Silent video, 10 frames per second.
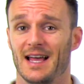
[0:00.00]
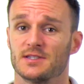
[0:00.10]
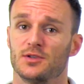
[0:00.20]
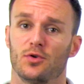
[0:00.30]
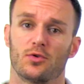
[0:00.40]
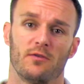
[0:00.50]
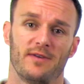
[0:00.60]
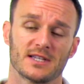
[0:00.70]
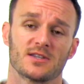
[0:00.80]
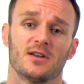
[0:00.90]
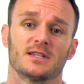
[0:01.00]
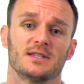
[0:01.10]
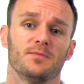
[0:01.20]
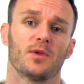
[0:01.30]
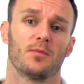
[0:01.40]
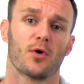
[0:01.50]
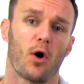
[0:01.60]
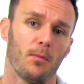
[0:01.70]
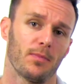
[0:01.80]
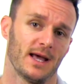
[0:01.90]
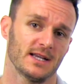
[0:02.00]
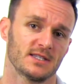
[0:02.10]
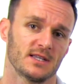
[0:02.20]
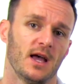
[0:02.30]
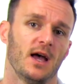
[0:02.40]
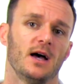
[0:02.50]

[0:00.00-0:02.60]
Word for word: as a neurovascular symptom complex